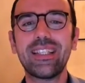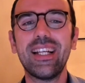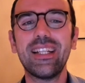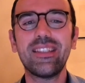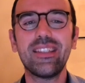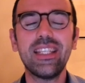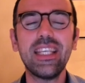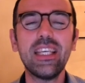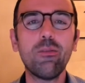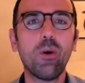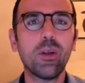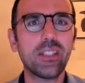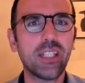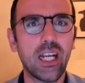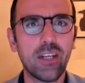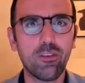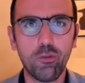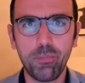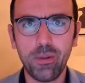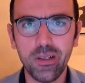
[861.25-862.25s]
Let's see what
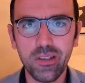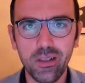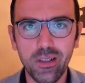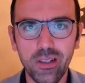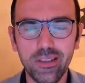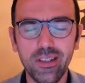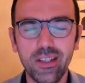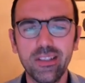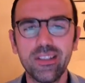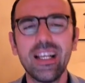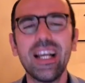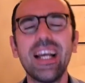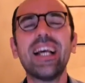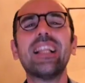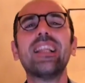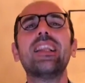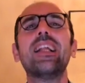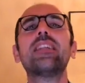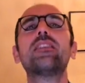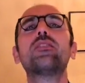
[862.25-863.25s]
kind of a puzzle is this.
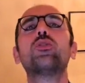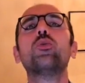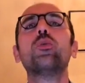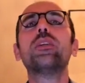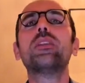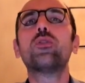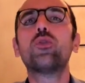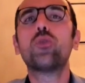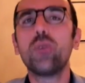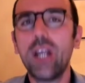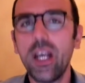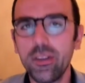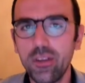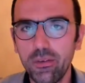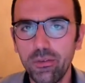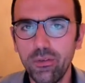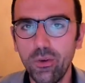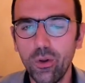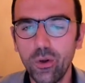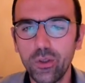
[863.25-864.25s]
Let's do it
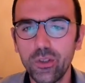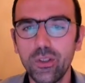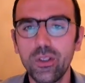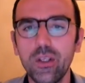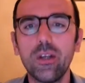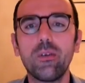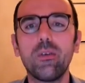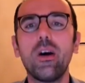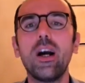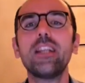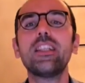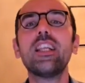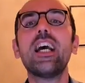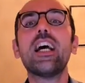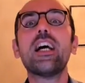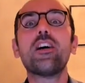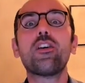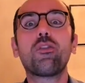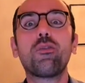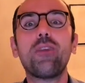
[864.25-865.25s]
together, folks, right?
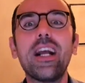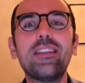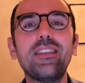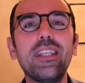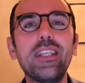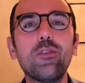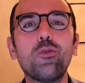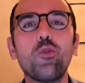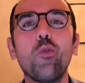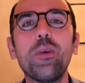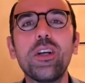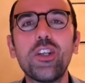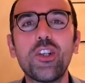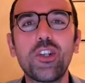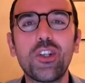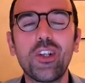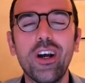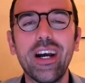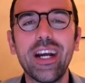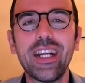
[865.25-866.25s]
Reti
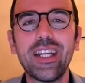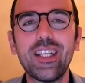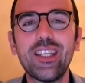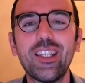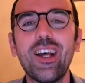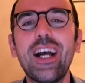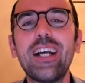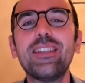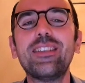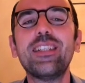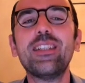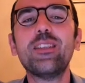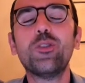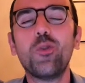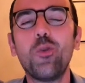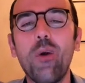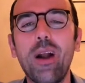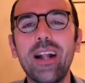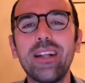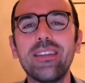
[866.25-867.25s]
Rubinstein,
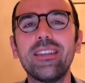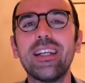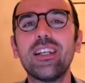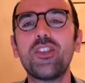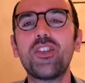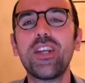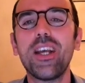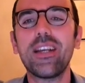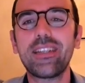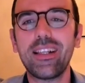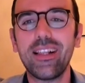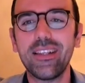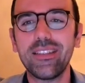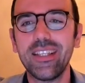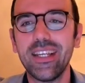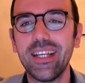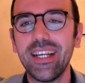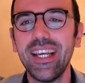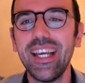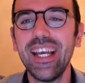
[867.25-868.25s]
1920, a chess
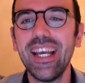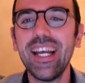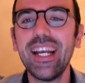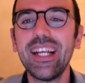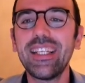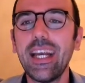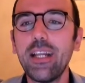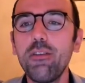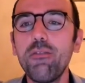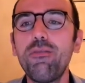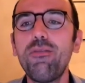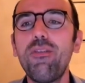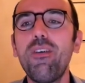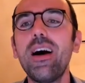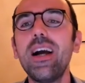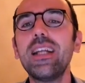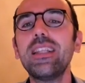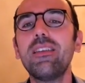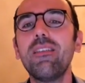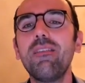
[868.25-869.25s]
classic. Can you
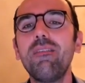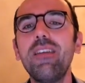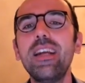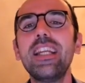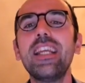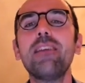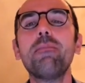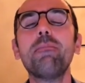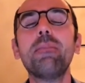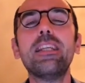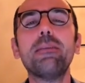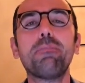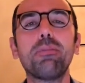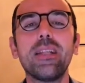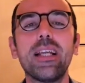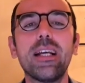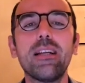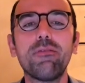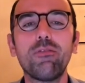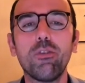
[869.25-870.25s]
find the winning mini
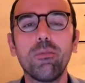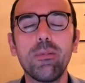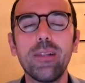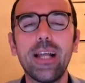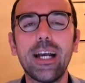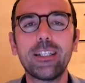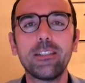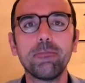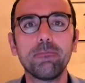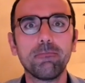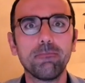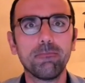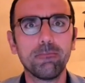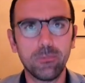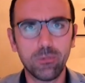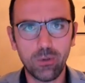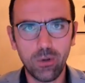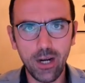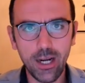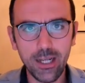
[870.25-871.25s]
plan for black,
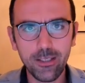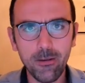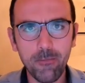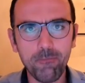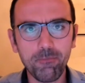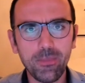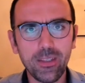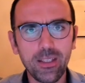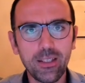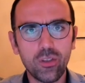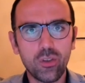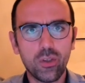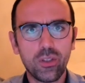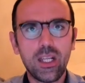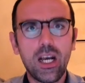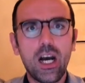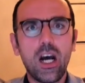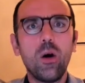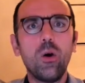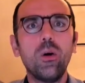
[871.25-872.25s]
right? So
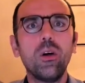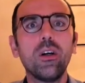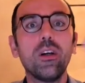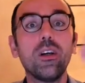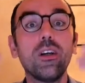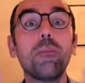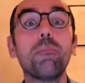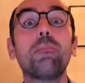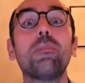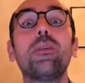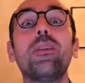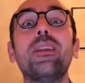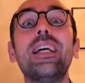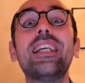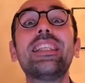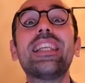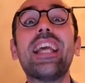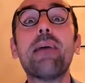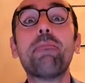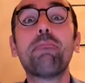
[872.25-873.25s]
now,
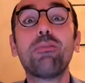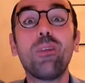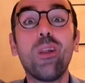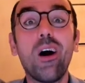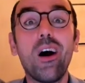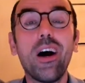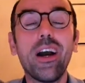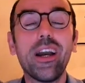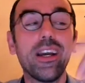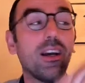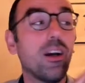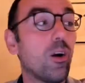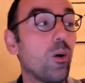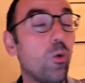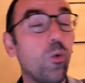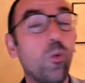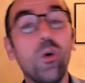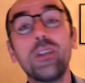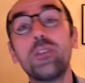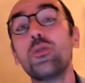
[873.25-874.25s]
please apply
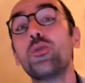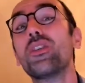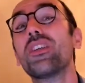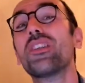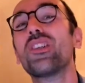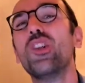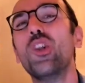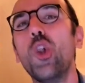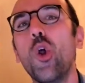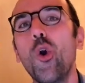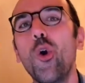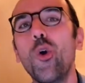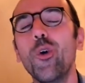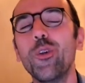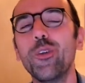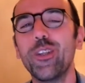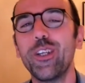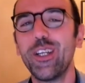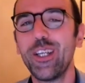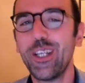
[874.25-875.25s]
what you just
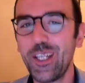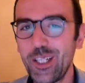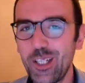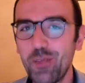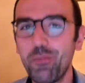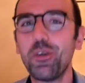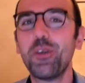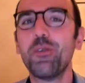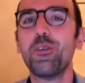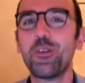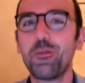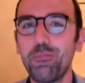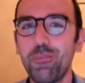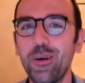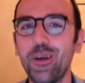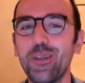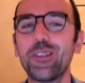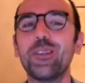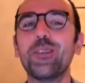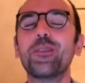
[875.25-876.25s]
learned in a previous
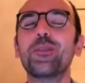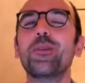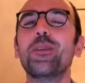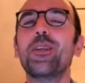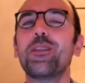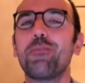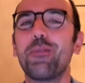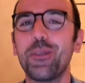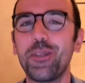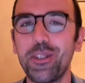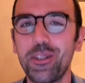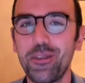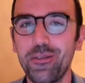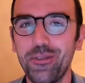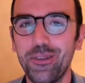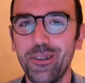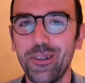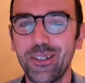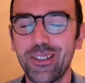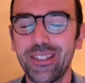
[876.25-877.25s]
puzzle to this position,
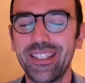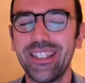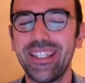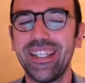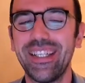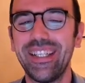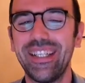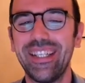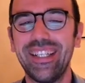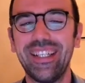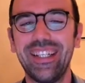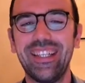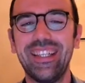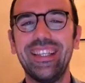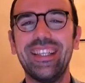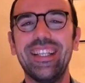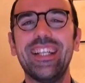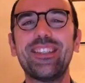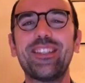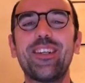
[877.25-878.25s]
folks.
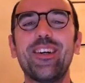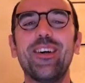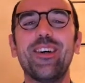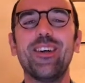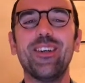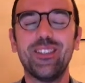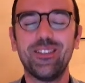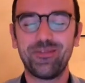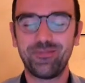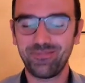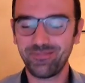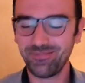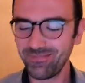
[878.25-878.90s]
Let's go.